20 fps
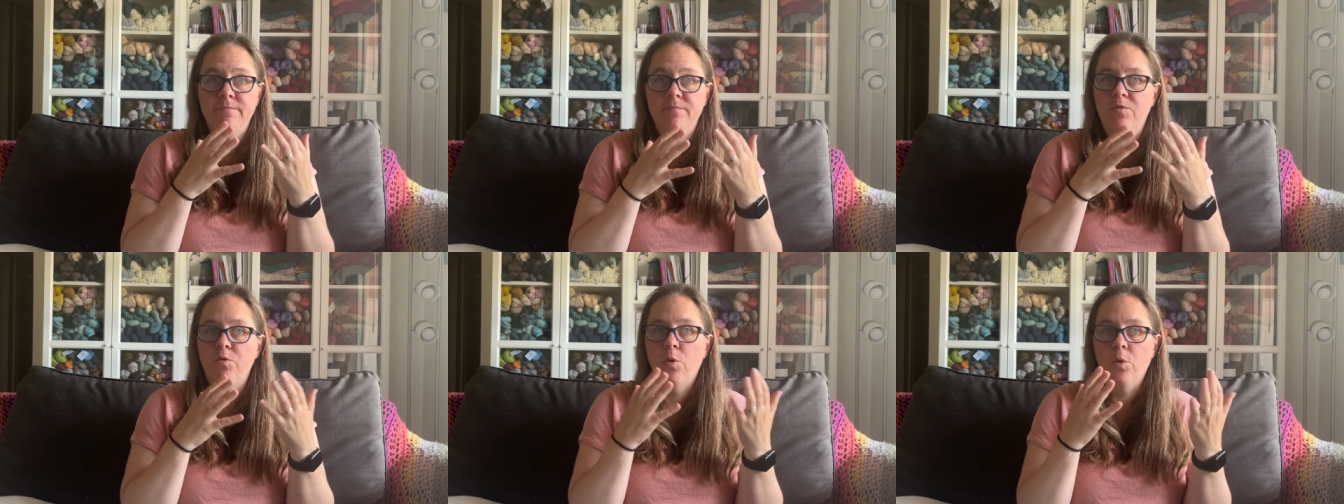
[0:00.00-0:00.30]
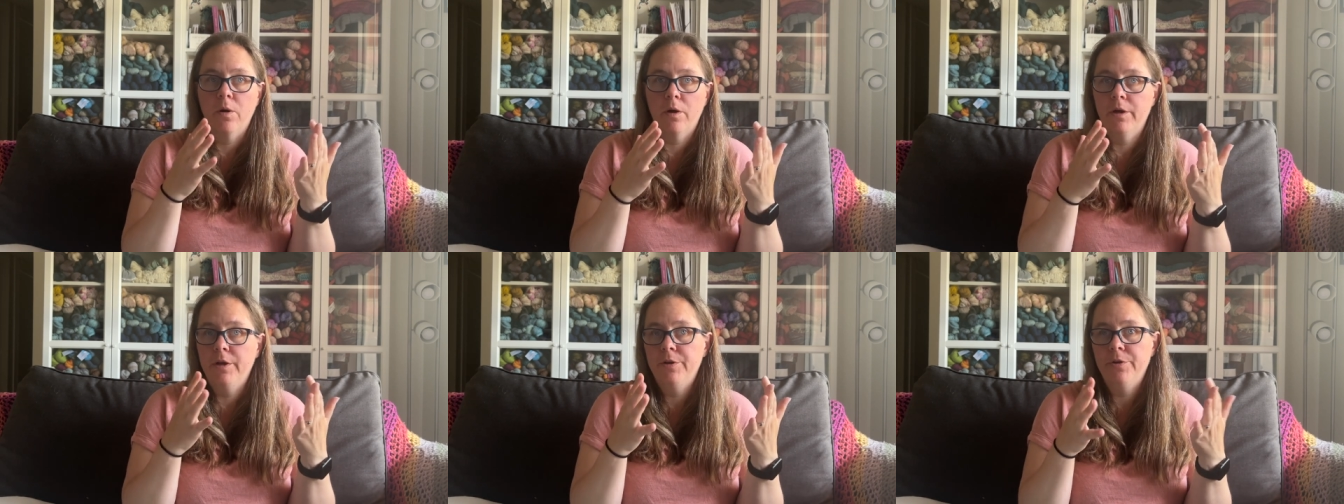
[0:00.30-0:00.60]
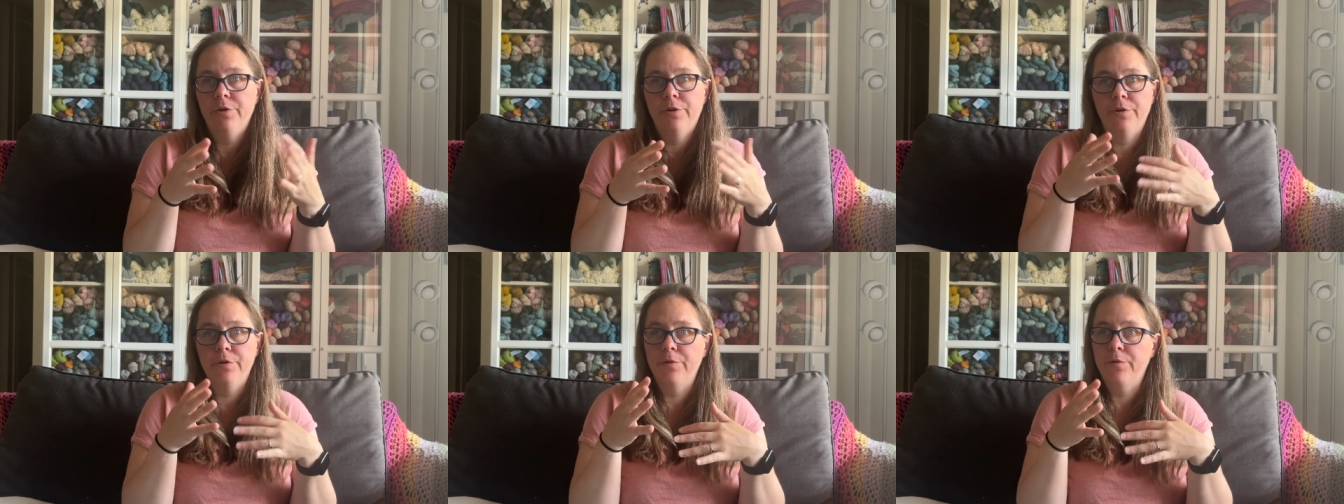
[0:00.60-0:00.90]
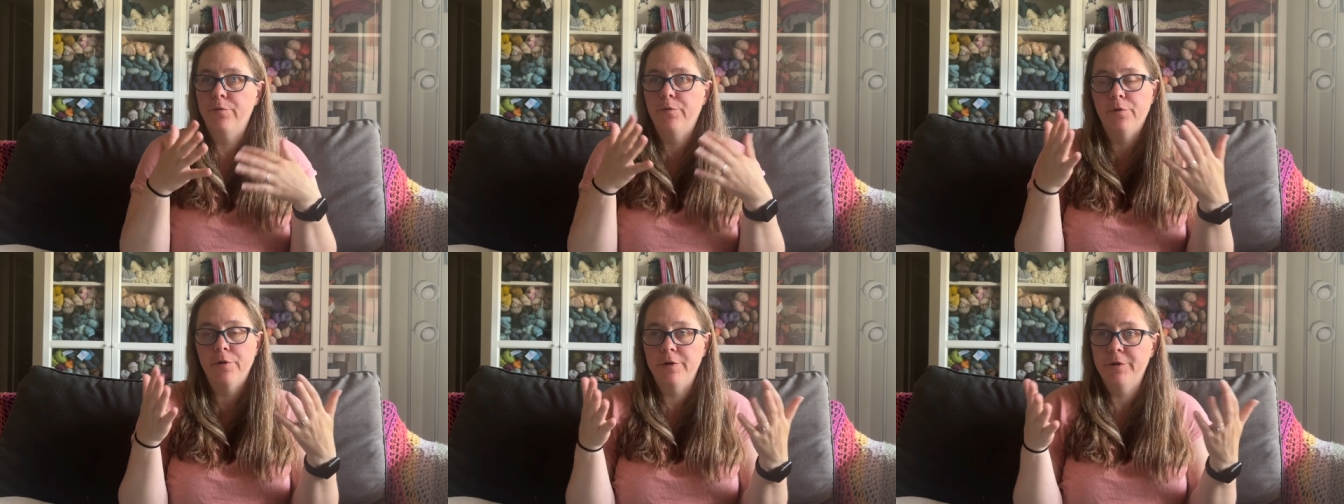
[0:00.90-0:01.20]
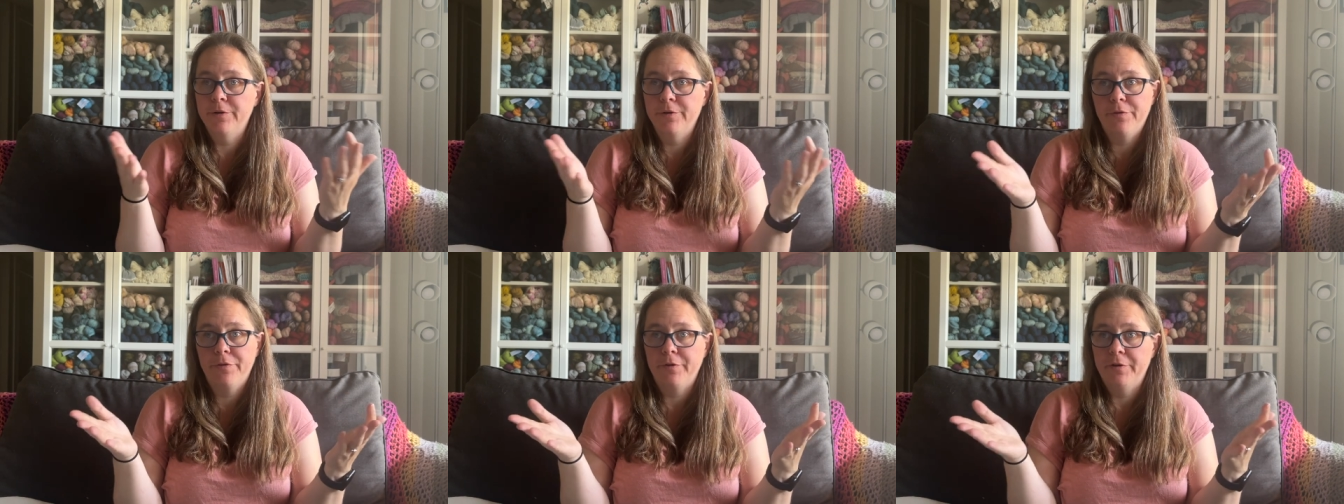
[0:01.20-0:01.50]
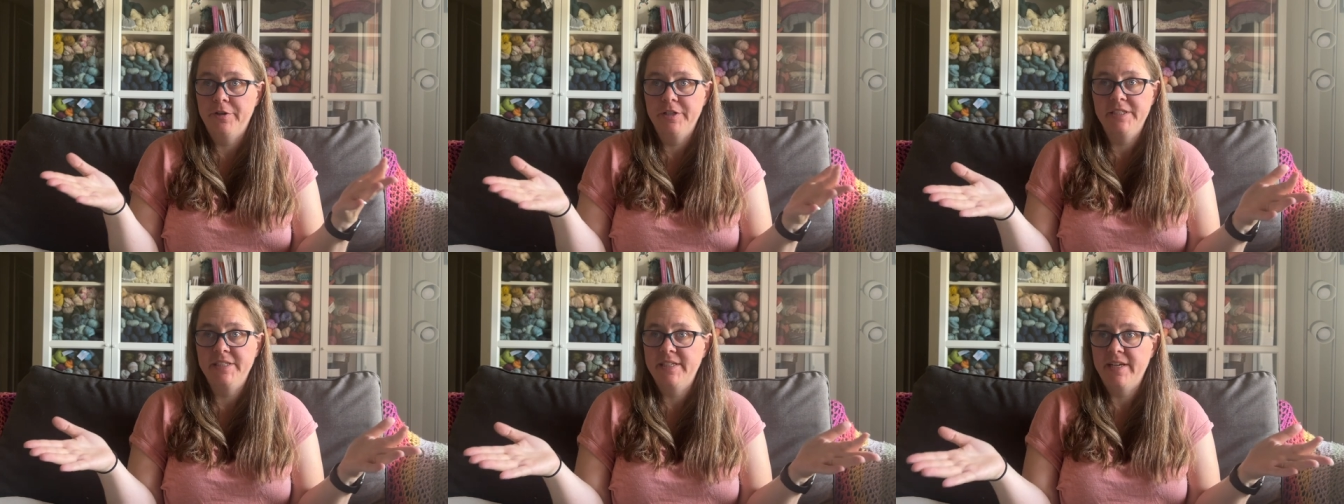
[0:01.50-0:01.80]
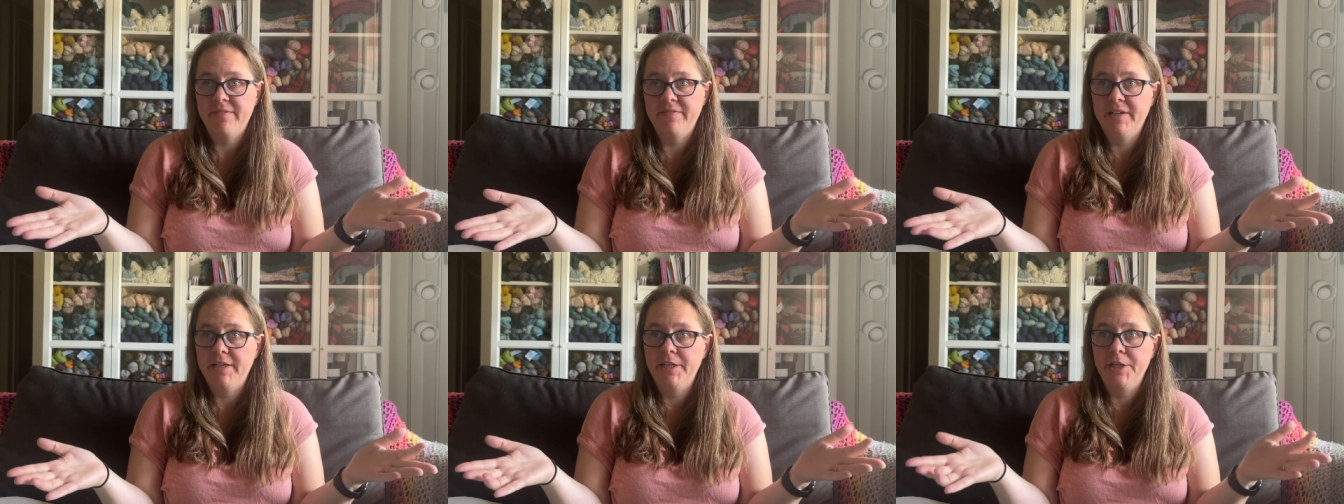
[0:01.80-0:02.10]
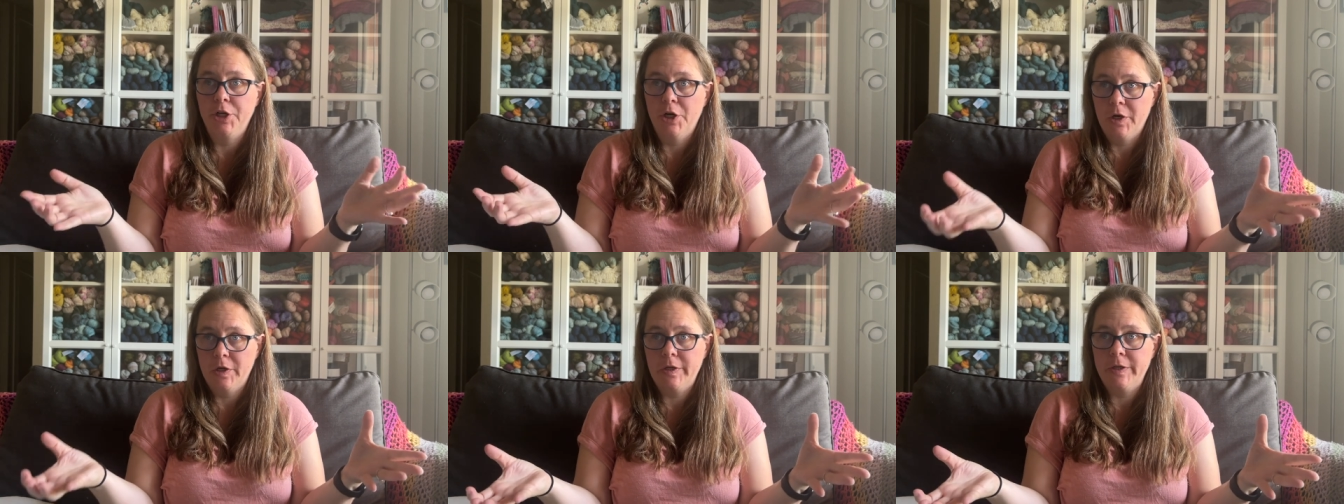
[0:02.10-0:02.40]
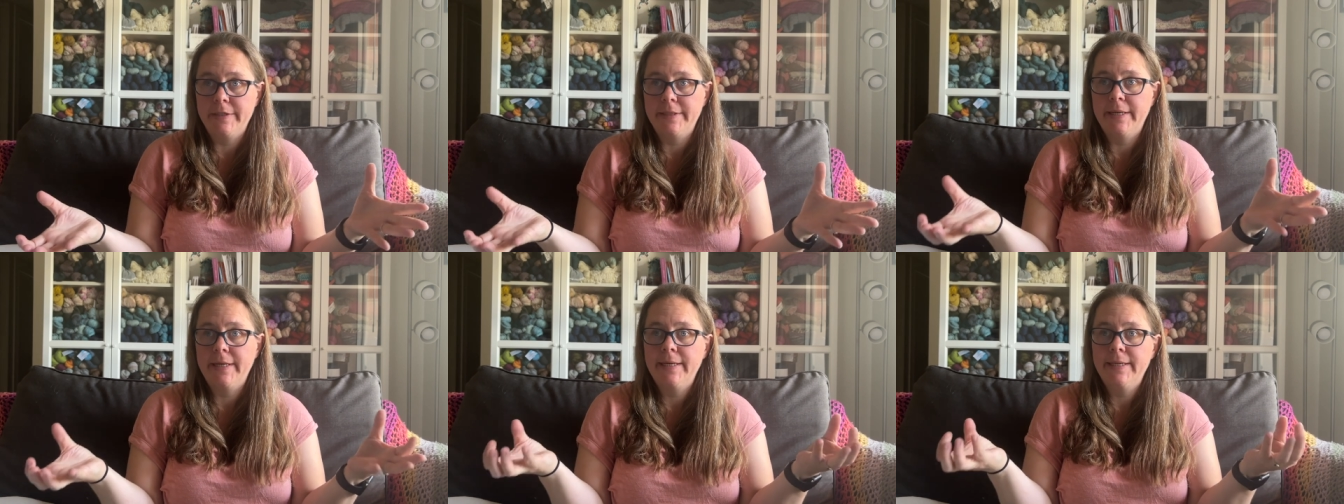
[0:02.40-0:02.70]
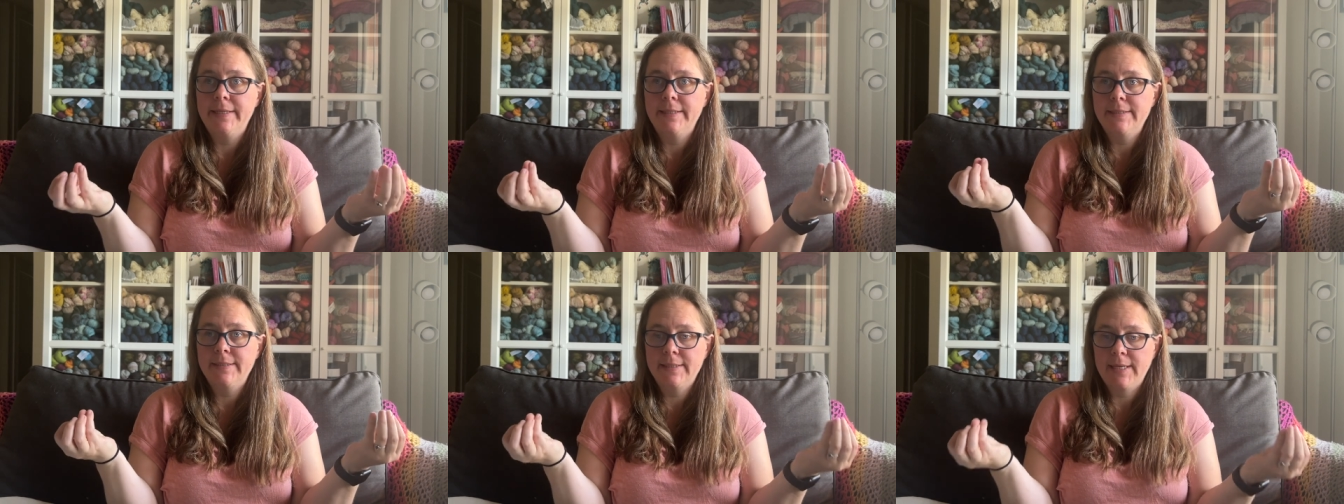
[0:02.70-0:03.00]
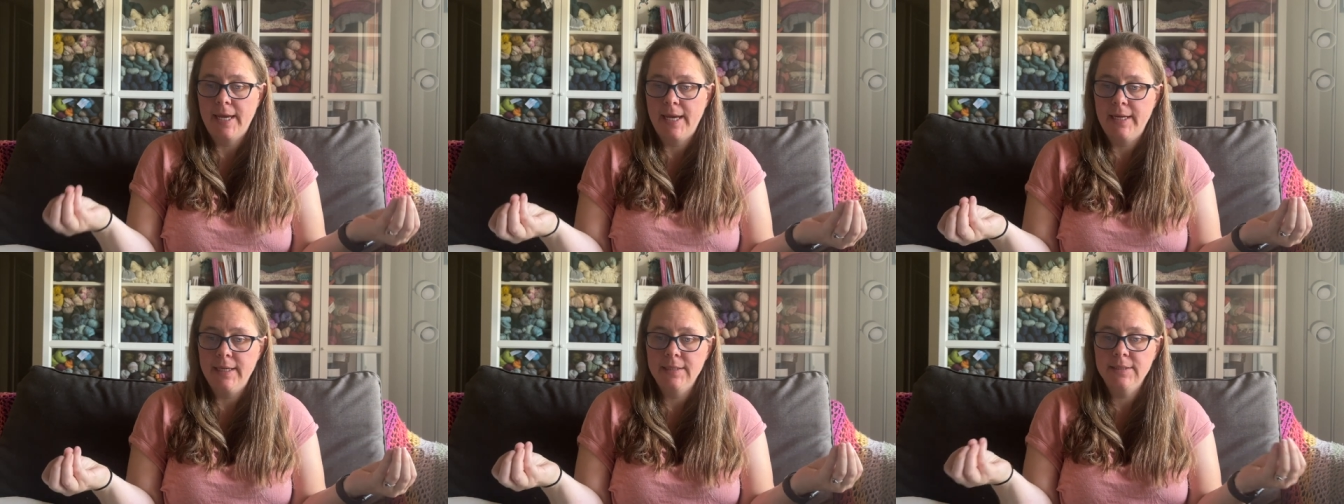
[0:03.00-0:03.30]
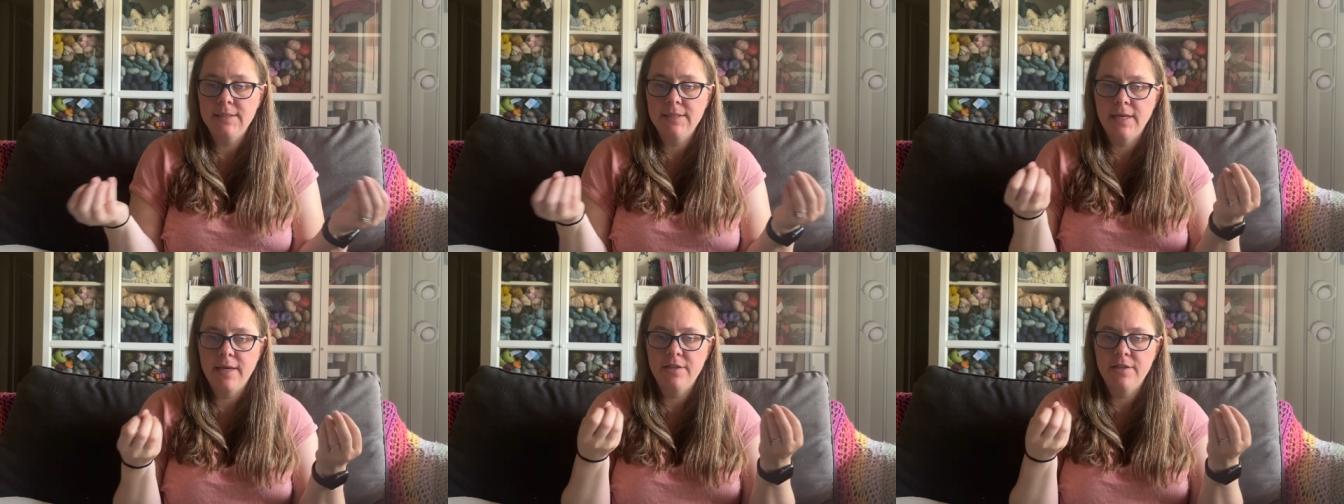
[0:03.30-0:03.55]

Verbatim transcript: four hundred or four hundred thirty-seven yard skeins.